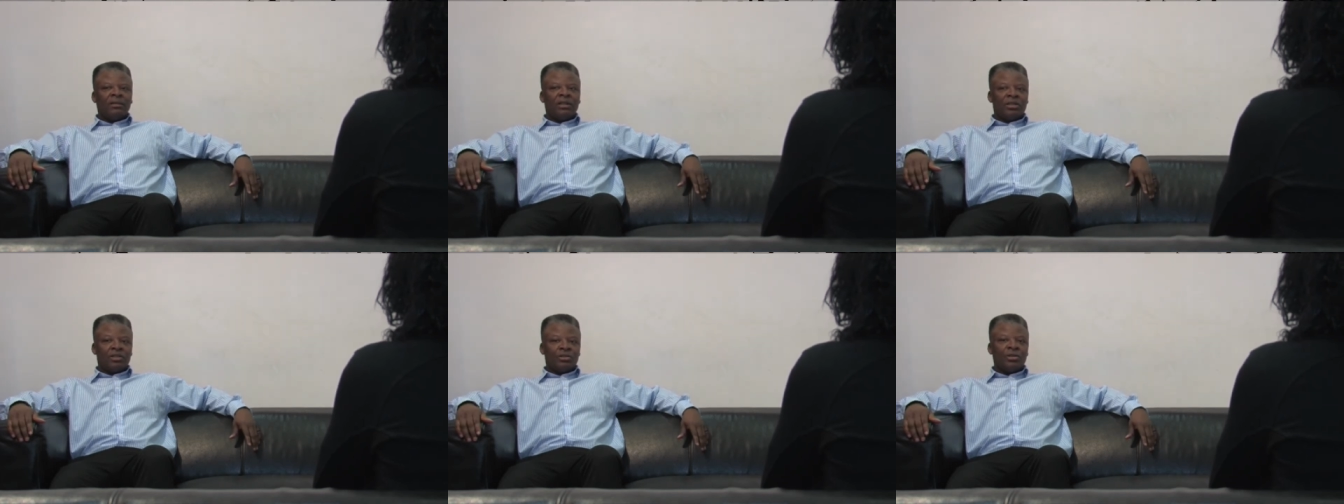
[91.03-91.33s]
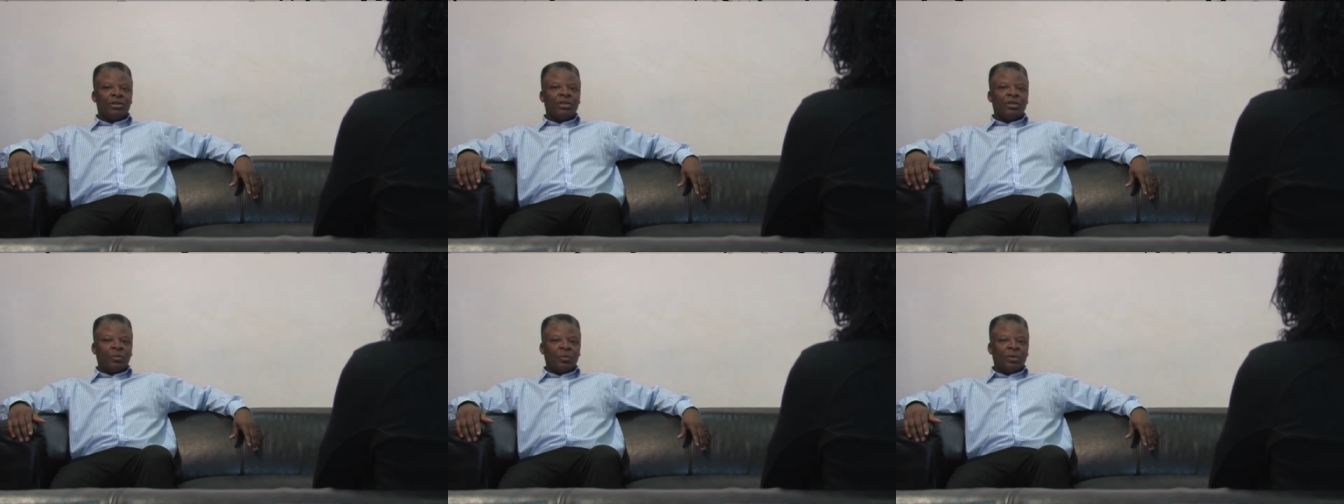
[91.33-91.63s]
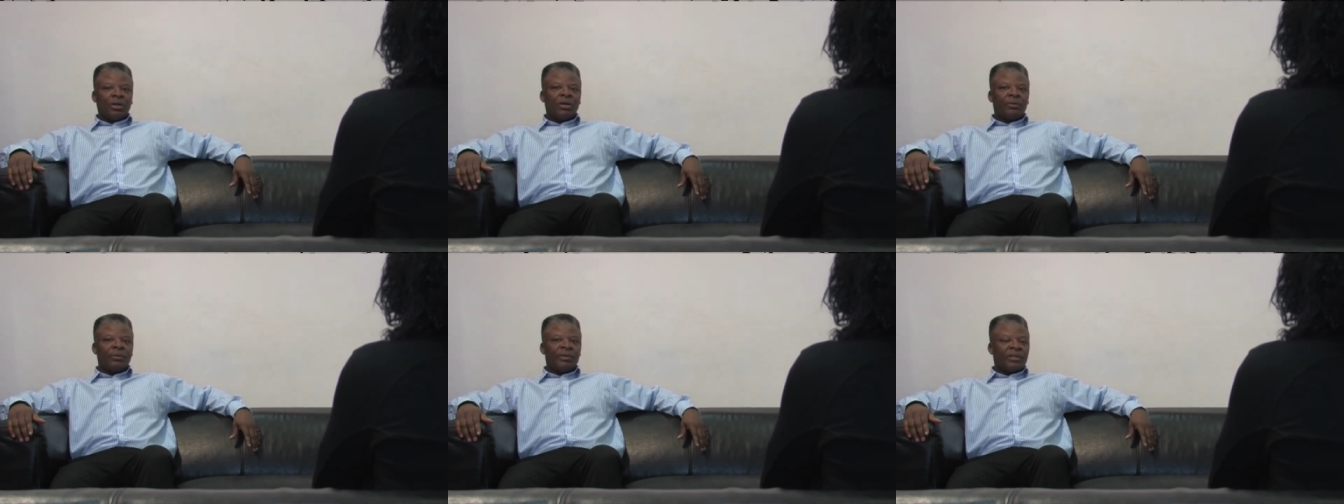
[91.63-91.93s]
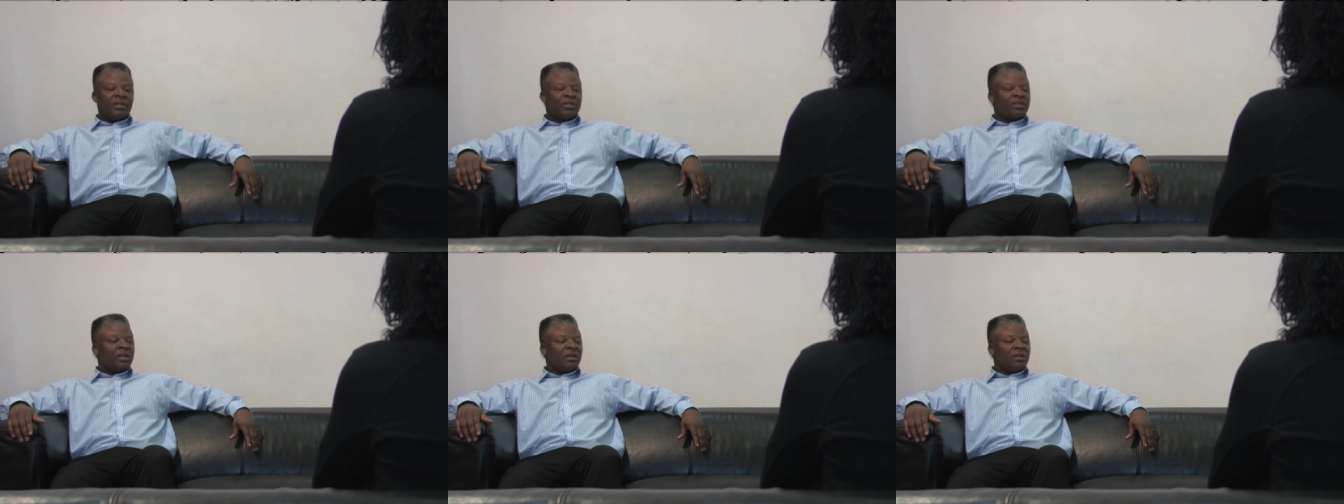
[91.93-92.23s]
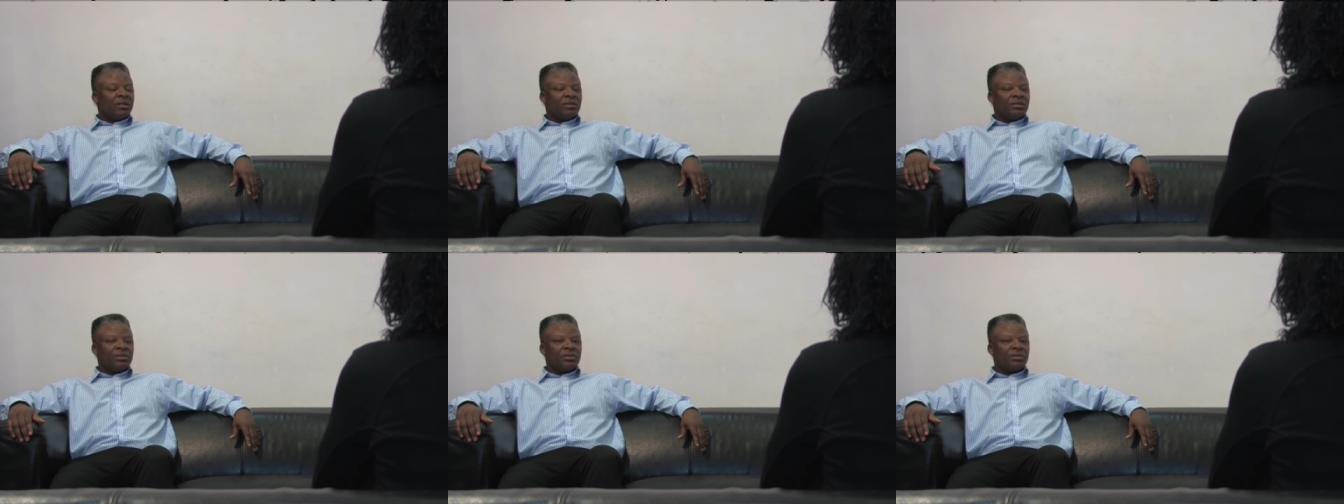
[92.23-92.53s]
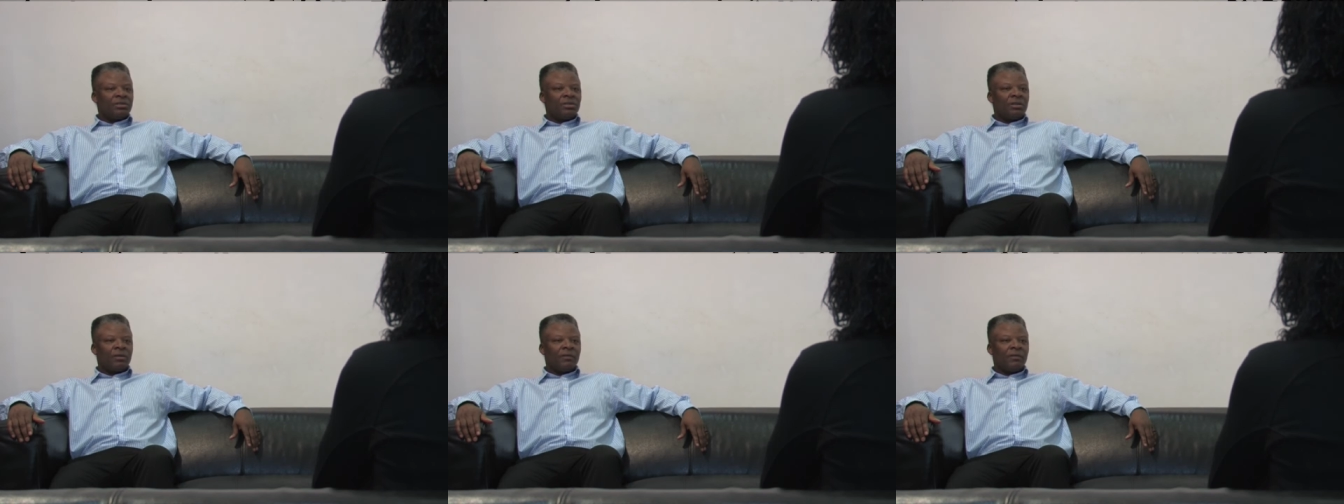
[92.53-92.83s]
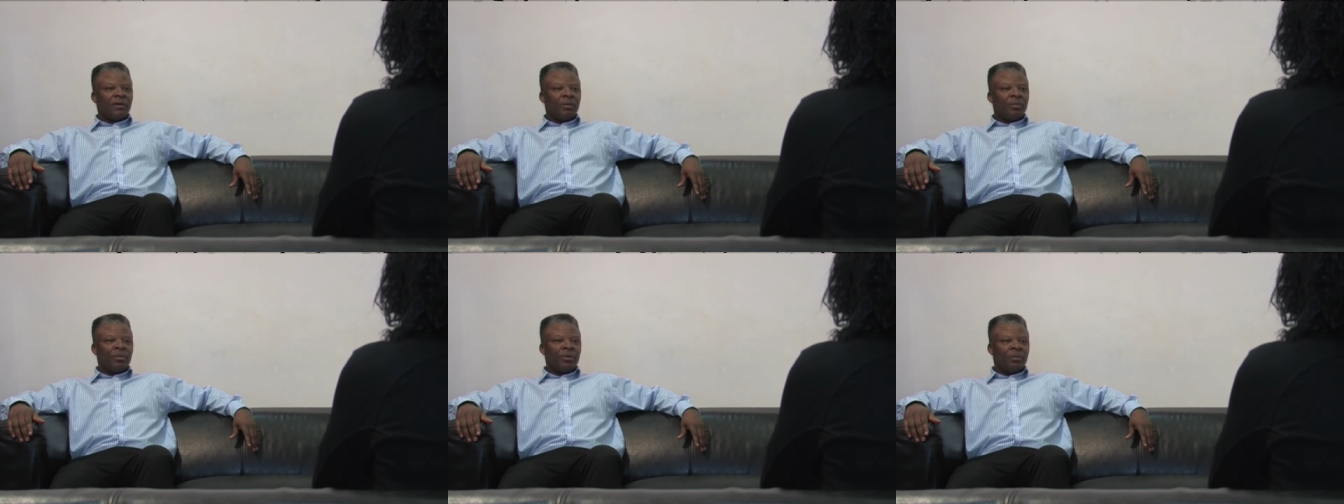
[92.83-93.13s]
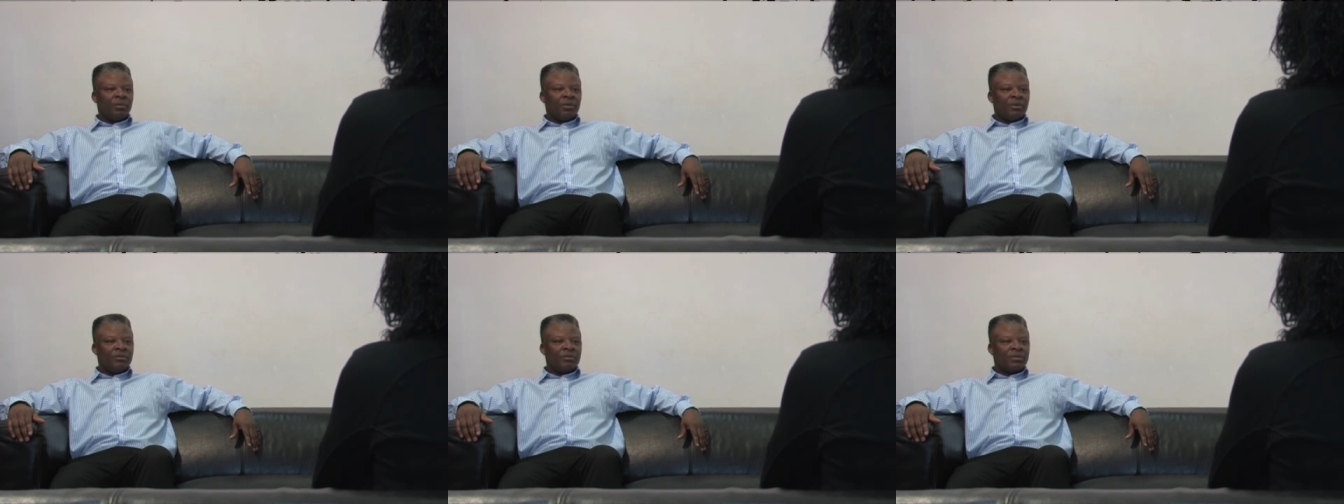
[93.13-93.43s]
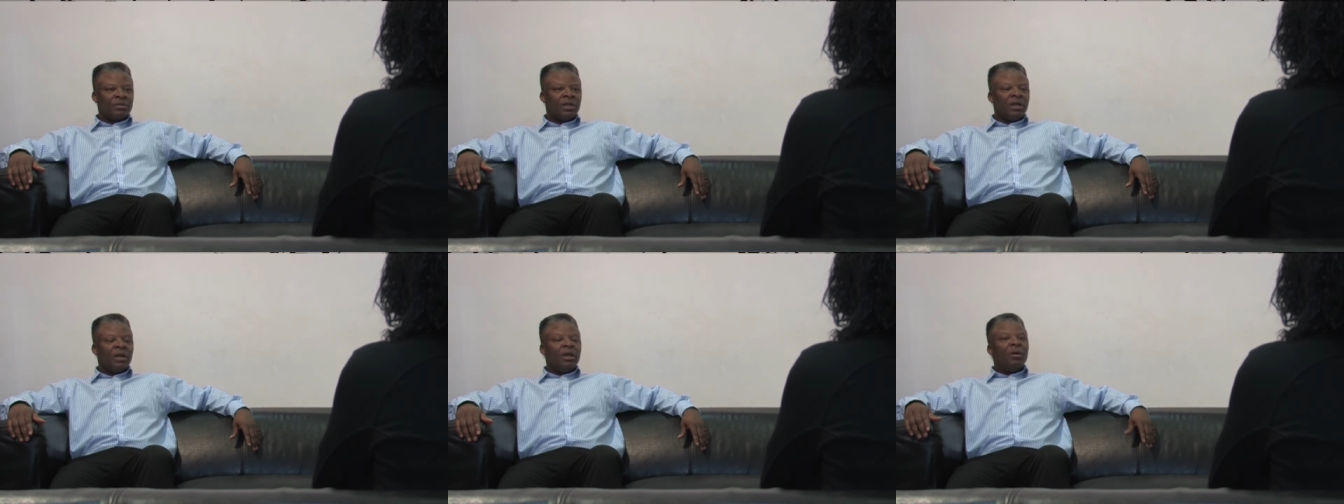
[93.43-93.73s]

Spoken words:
literally work with each other to solve our problems